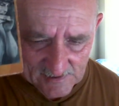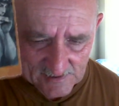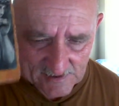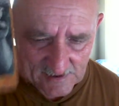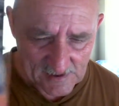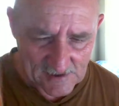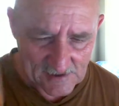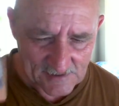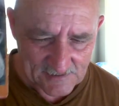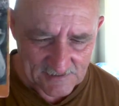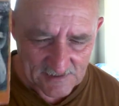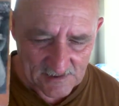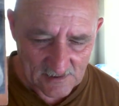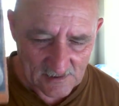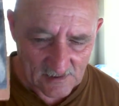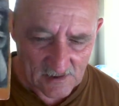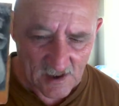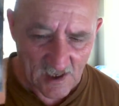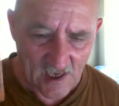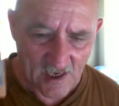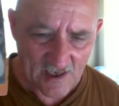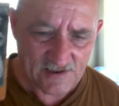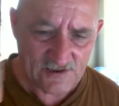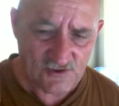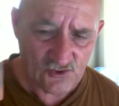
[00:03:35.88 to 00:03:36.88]
because you'll
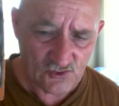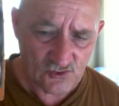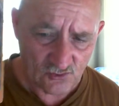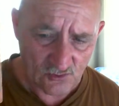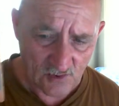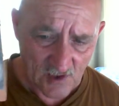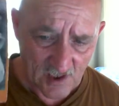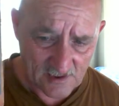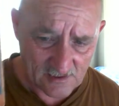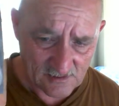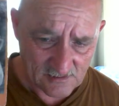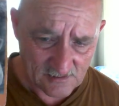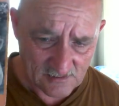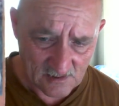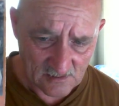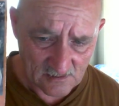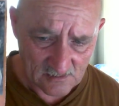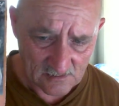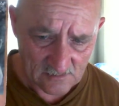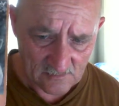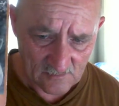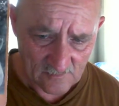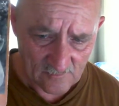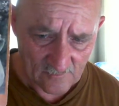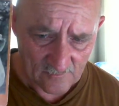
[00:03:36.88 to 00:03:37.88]
guide you right.
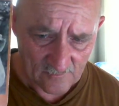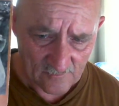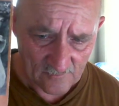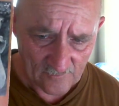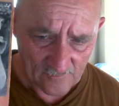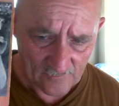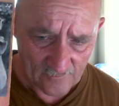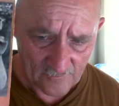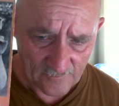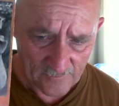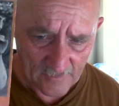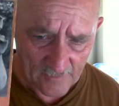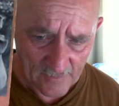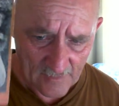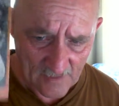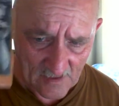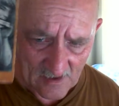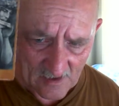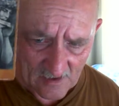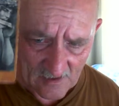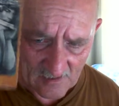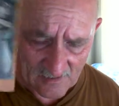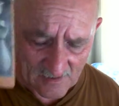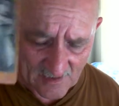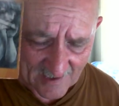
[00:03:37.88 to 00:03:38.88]

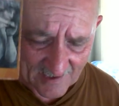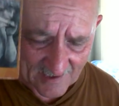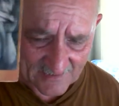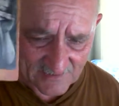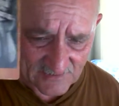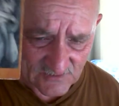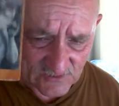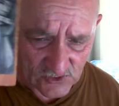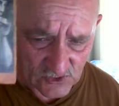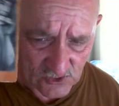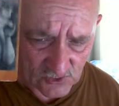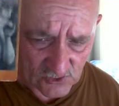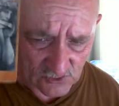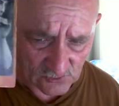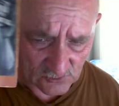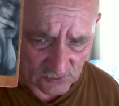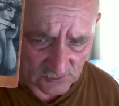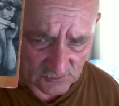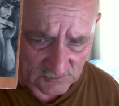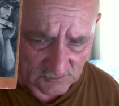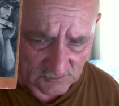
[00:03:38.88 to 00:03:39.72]
And that's June.